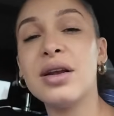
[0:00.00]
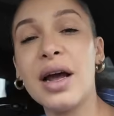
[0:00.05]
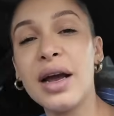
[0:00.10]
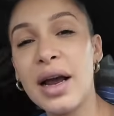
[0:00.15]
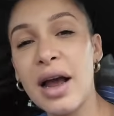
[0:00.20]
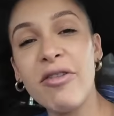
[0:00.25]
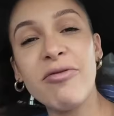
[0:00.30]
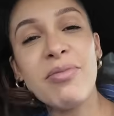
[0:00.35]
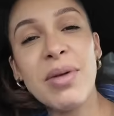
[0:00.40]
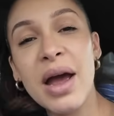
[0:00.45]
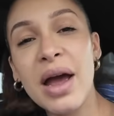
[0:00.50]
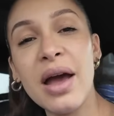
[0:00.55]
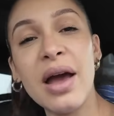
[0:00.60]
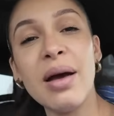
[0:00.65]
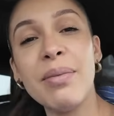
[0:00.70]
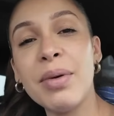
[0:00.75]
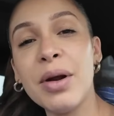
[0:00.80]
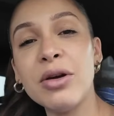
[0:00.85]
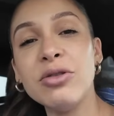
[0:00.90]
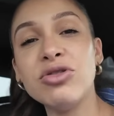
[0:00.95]
like have my hair
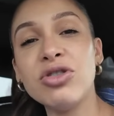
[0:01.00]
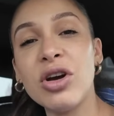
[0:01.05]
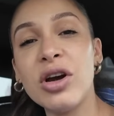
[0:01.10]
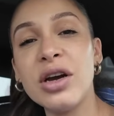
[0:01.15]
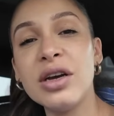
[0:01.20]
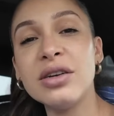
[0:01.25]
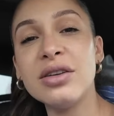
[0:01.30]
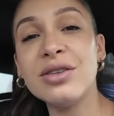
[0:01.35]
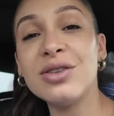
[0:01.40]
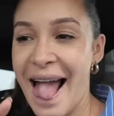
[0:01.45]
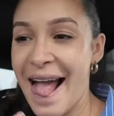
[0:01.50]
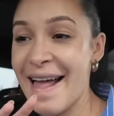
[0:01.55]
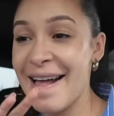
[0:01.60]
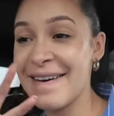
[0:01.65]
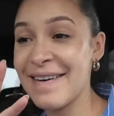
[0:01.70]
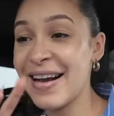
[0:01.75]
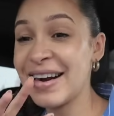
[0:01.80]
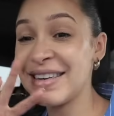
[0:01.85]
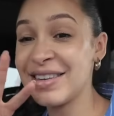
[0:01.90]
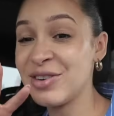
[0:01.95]
blow dried,
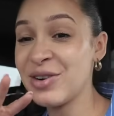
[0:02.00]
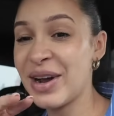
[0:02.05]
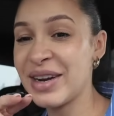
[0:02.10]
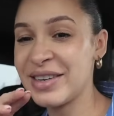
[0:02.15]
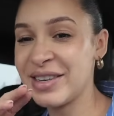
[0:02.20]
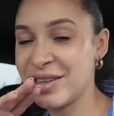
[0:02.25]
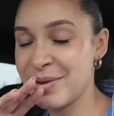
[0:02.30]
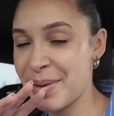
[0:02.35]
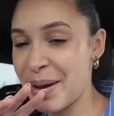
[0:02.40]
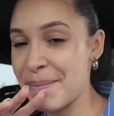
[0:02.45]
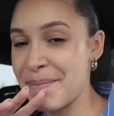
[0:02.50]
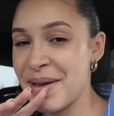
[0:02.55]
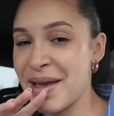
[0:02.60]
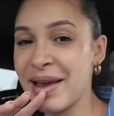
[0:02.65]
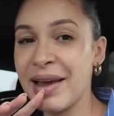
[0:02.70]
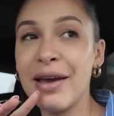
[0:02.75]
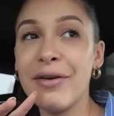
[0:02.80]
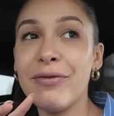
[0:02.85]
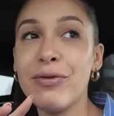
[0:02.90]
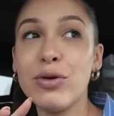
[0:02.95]
and I did not anticipate being
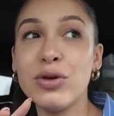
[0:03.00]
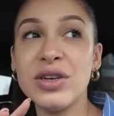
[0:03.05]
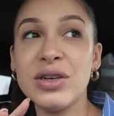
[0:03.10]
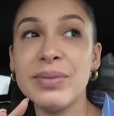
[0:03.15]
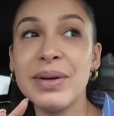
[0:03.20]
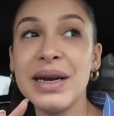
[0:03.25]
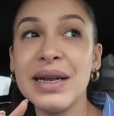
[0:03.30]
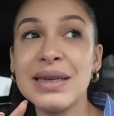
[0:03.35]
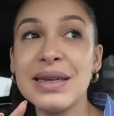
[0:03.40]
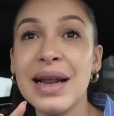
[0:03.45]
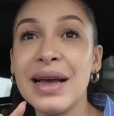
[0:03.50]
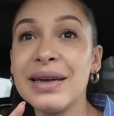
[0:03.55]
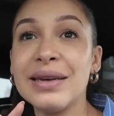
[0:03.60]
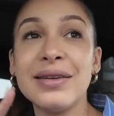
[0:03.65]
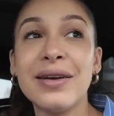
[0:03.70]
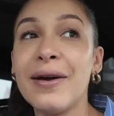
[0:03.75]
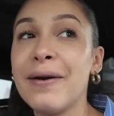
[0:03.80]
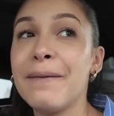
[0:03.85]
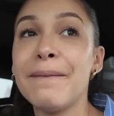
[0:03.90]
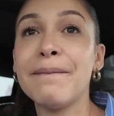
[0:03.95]
here 40 minutes
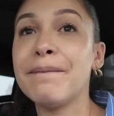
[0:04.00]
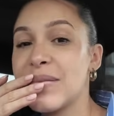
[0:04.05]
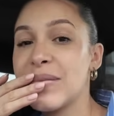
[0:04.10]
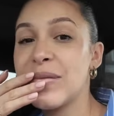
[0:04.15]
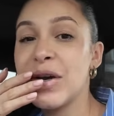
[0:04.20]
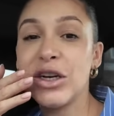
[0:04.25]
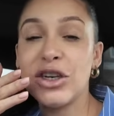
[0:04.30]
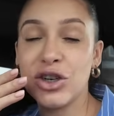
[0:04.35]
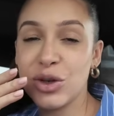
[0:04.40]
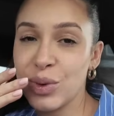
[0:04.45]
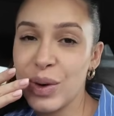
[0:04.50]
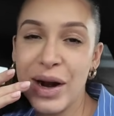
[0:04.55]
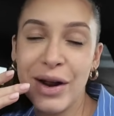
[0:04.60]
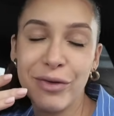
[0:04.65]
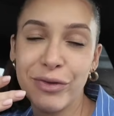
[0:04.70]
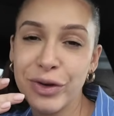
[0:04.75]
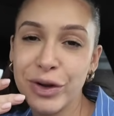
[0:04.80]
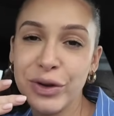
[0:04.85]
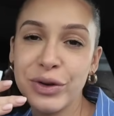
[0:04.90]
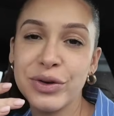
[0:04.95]
later. We just want our
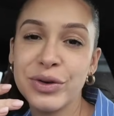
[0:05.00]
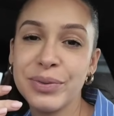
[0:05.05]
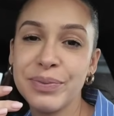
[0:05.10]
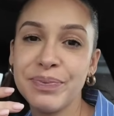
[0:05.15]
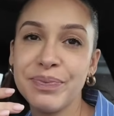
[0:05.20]
food.